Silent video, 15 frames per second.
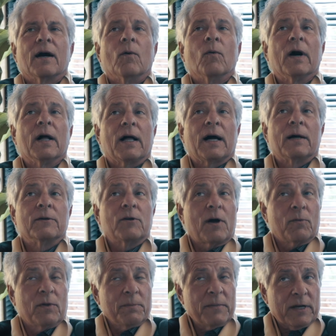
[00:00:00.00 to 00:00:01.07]
Well, I
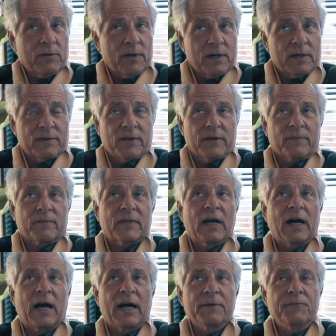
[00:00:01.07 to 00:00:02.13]
will make a thing.
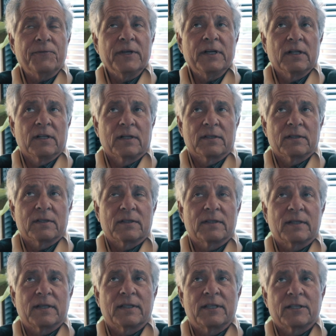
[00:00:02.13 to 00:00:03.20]
I feel
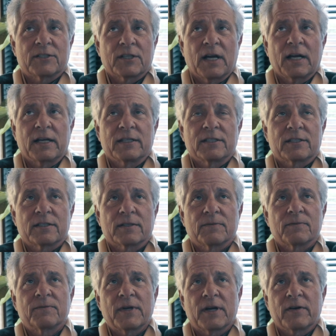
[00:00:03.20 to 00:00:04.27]
designs
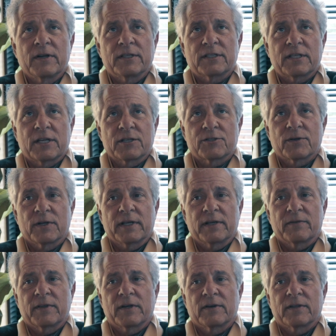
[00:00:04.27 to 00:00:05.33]
very sensually
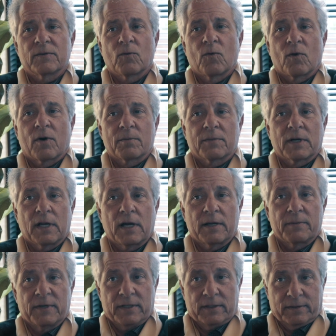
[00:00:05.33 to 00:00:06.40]
if they're in the warm
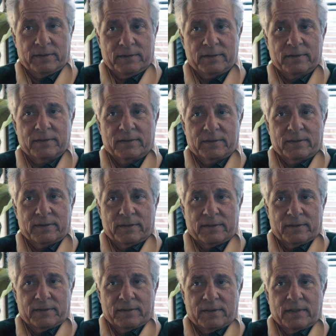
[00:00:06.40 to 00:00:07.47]
climate.
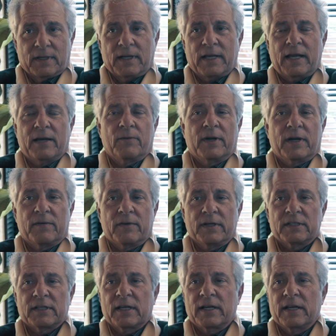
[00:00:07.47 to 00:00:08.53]
And whenever I
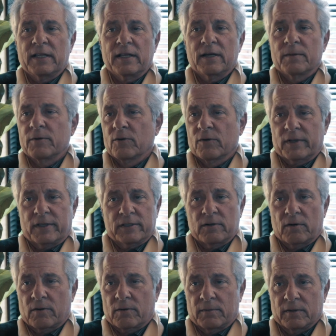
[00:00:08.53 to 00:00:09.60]
design anything up north, it's
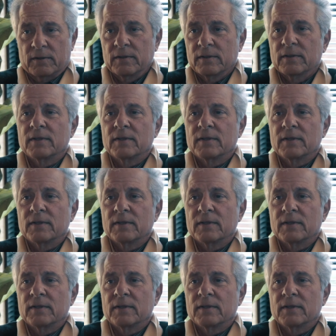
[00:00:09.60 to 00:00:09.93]
horrible.